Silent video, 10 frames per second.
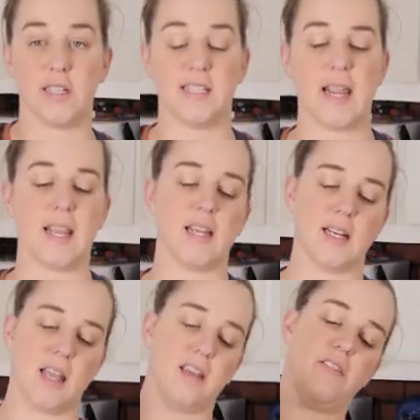can take
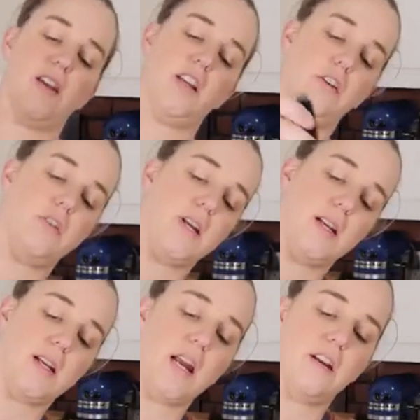a knife and you
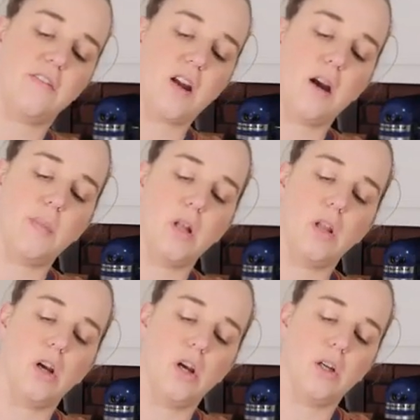can kind of come
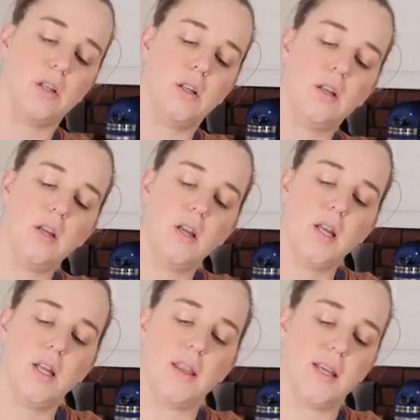along
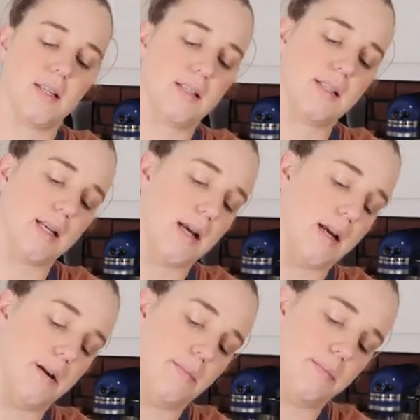this
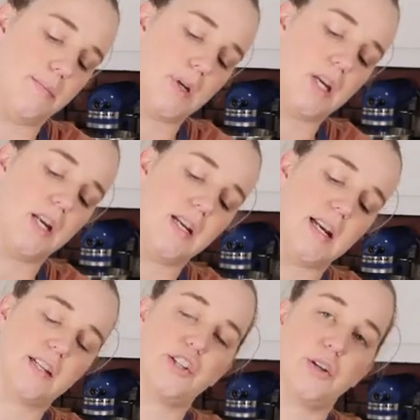
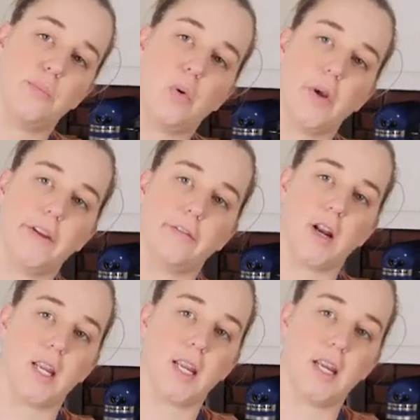connection point
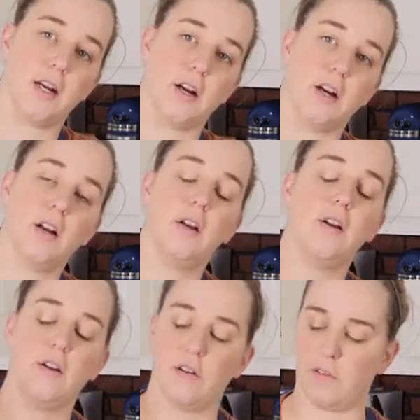right here
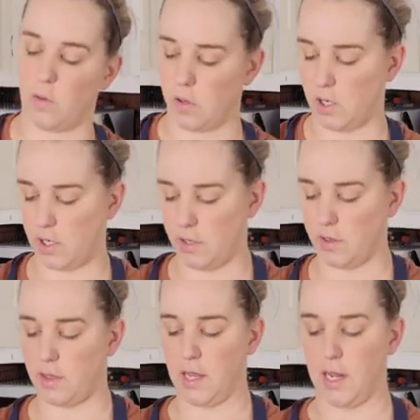for
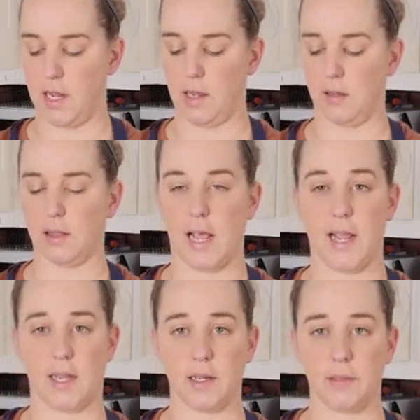the
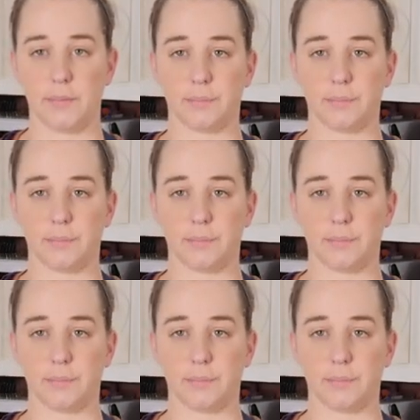leg